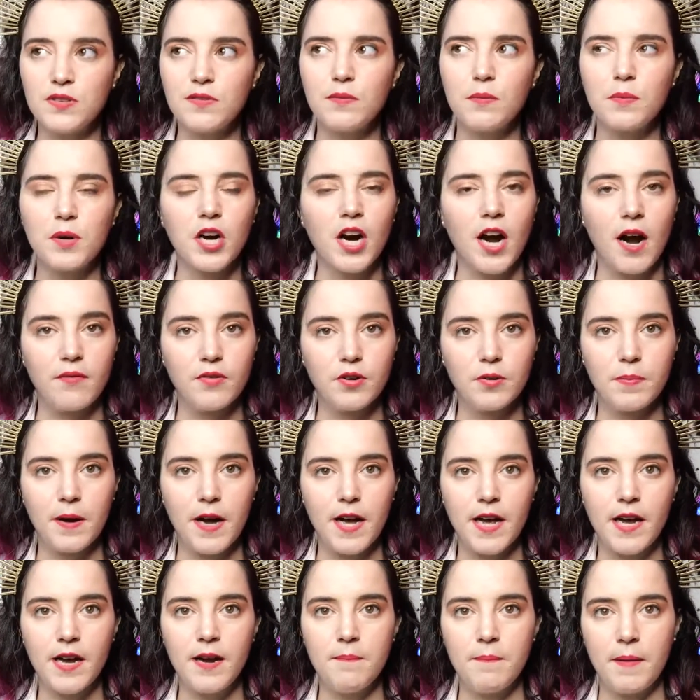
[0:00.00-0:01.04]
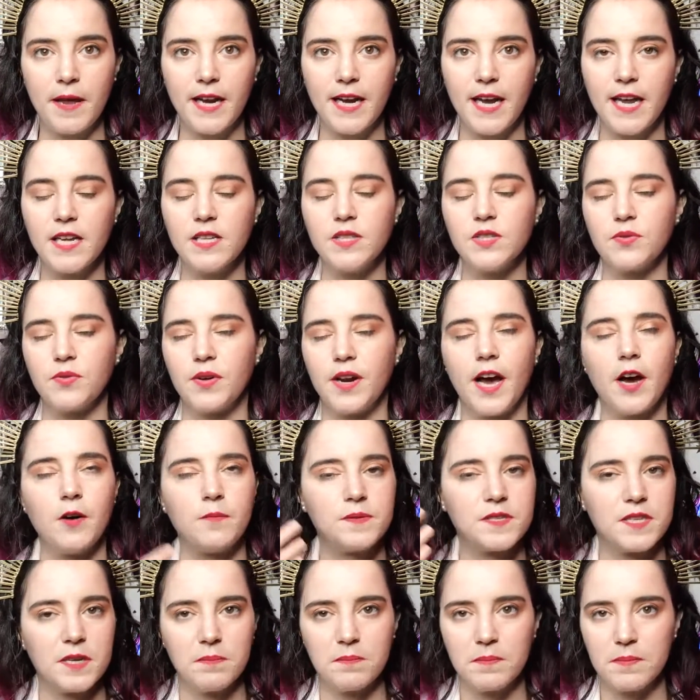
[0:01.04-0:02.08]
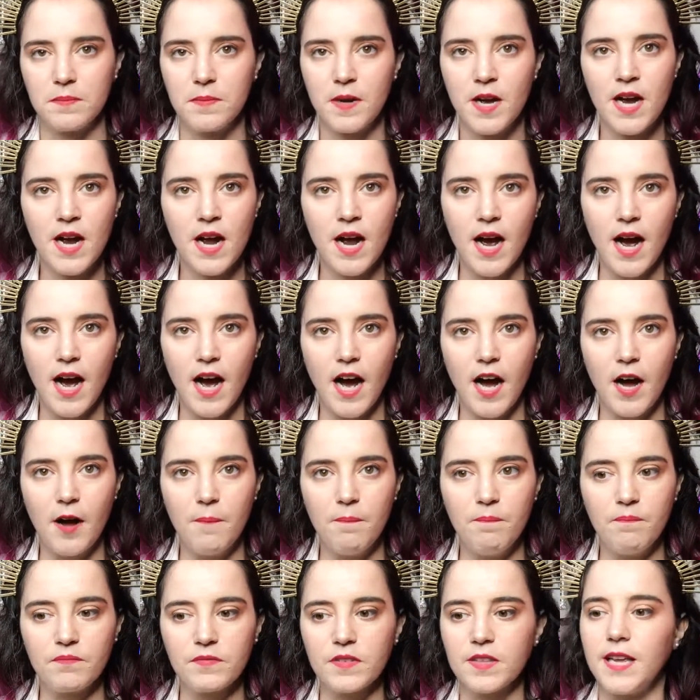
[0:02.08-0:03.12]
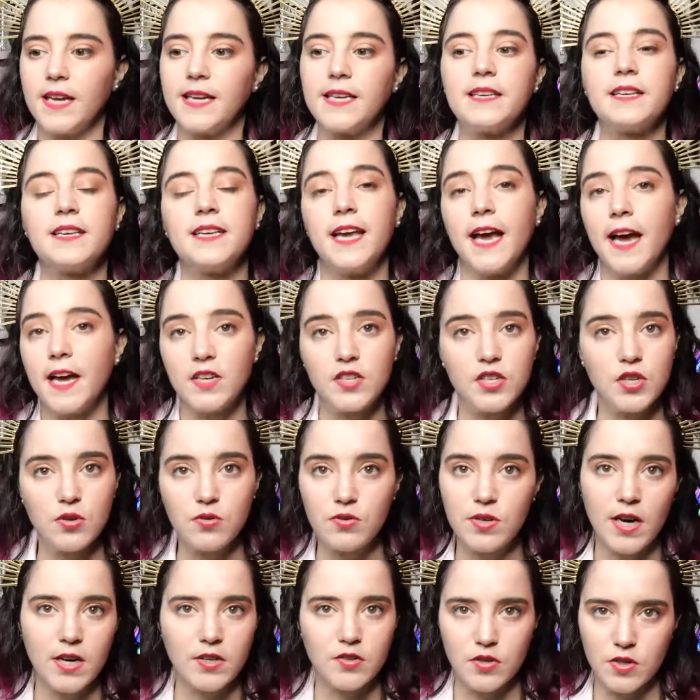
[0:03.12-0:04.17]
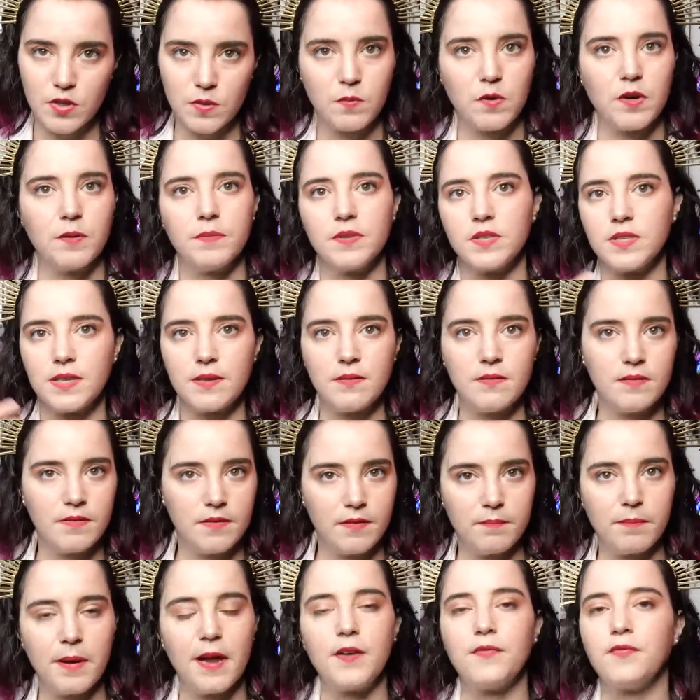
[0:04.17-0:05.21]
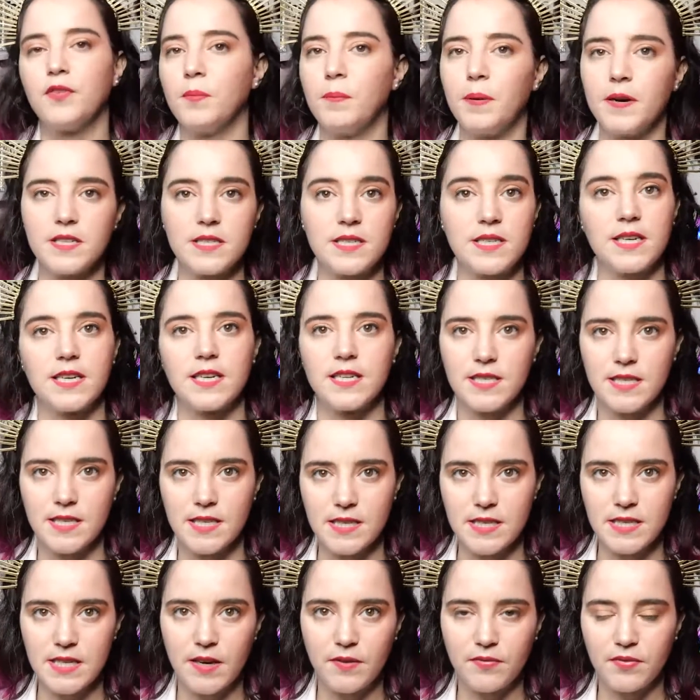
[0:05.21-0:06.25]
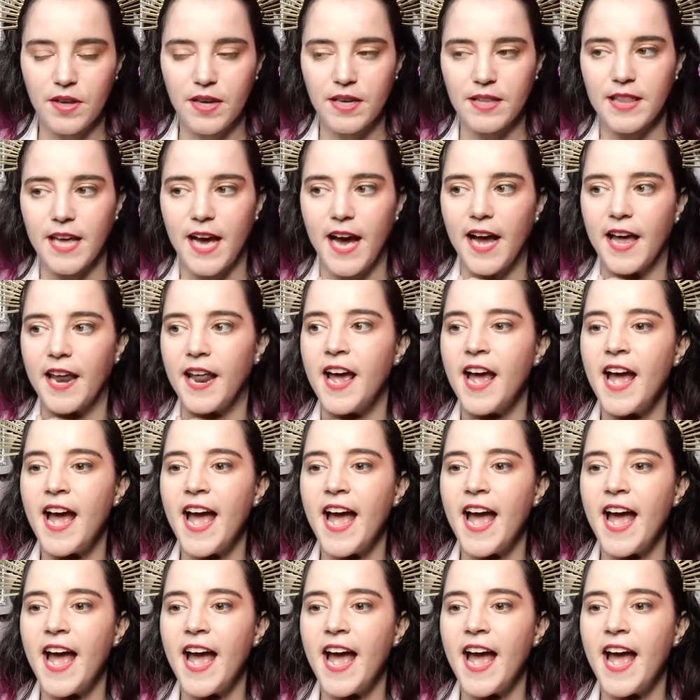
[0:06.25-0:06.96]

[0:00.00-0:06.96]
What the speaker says: of them are covered by Medicaid, so it helps them like get to doctor's appointments and pay for bus tickets and stuff like that.